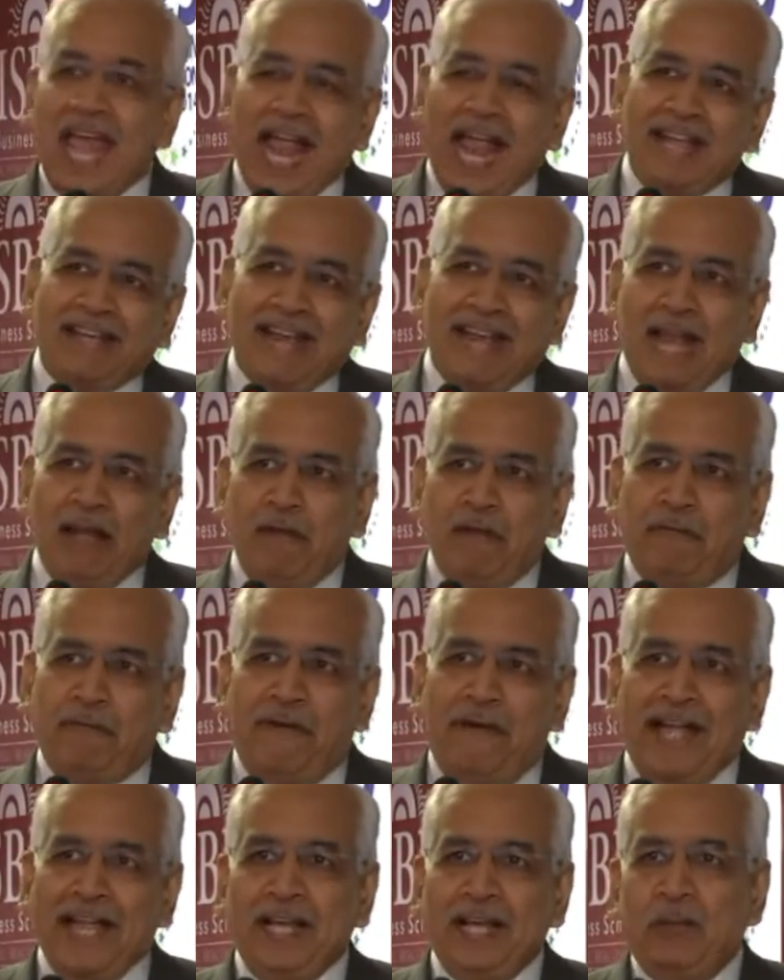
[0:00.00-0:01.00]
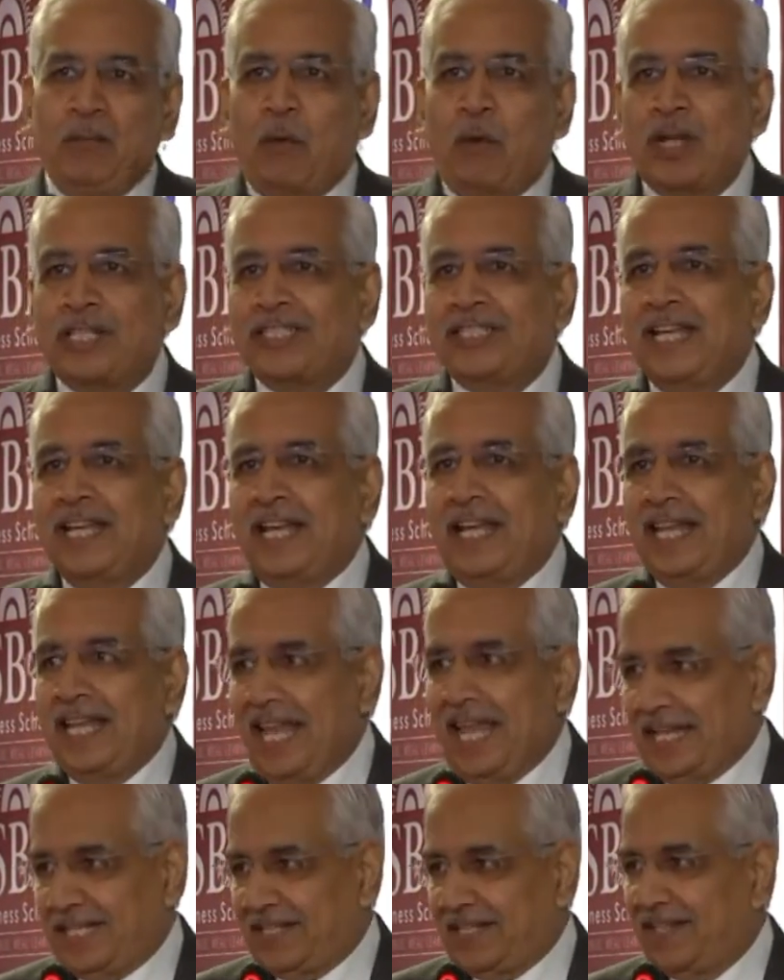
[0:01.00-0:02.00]
and try to find what's the
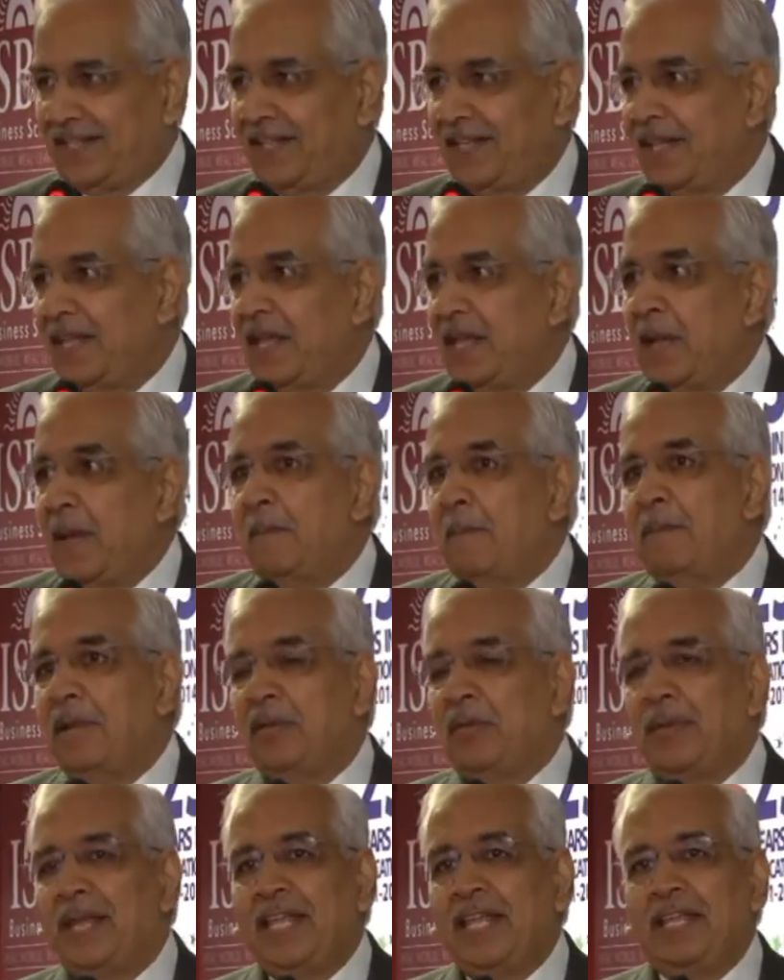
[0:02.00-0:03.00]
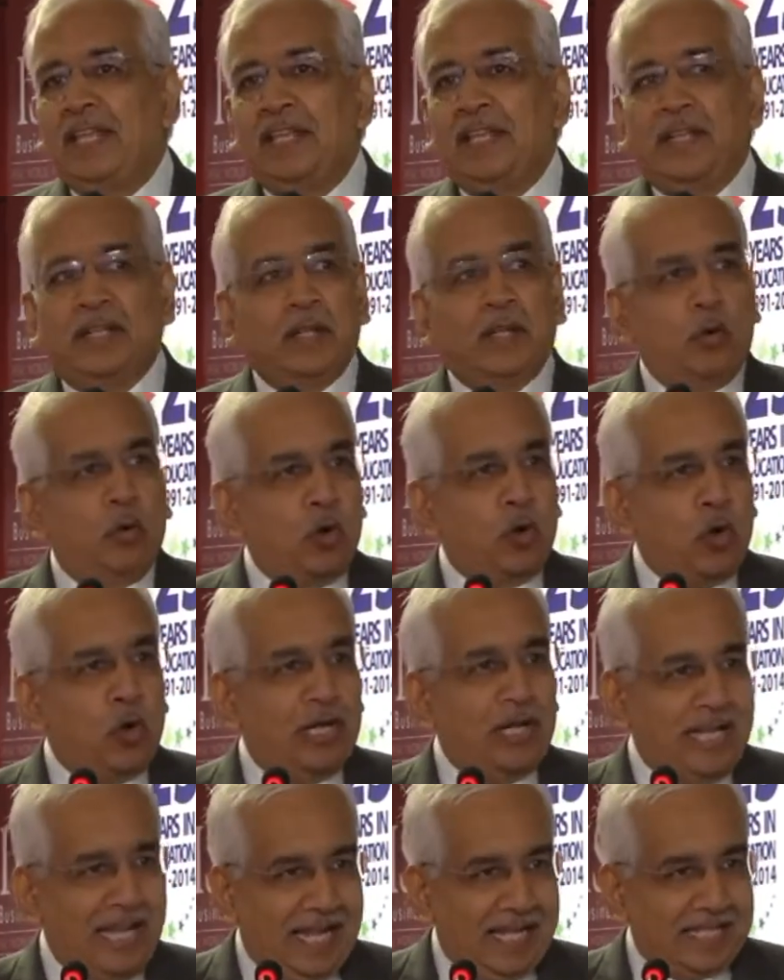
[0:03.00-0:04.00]
connect between the good
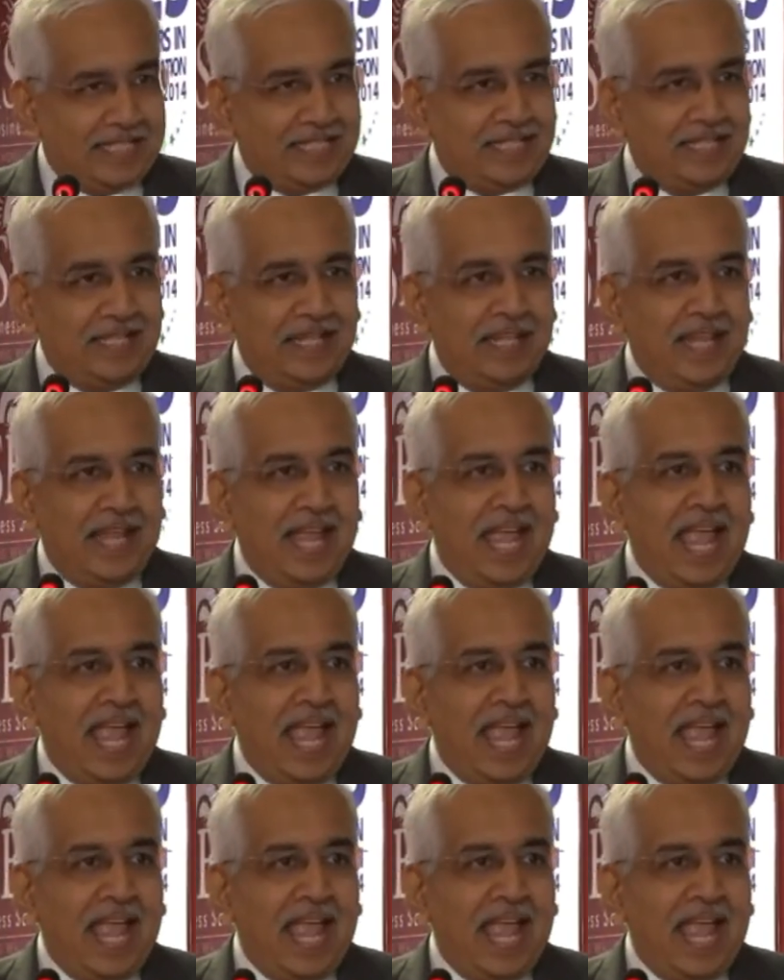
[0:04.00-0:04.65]
old days